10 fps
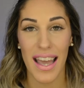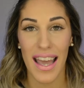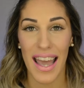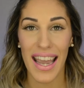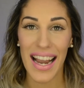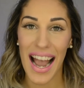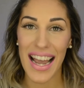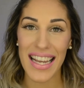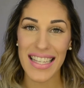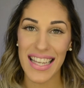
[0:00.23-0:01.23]
Hey
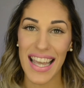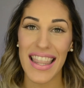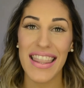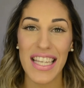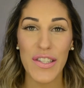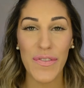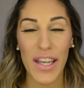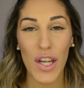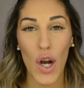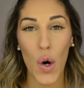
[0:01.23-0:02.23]
guys, in this
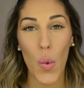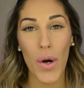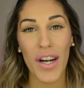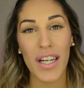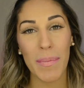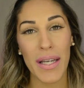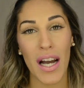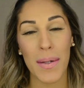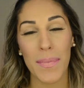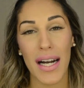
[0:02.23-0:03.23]
video we're gonna be
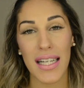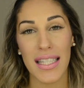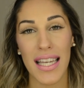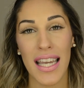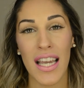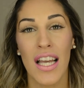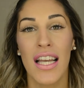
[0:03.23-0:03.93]
unboxing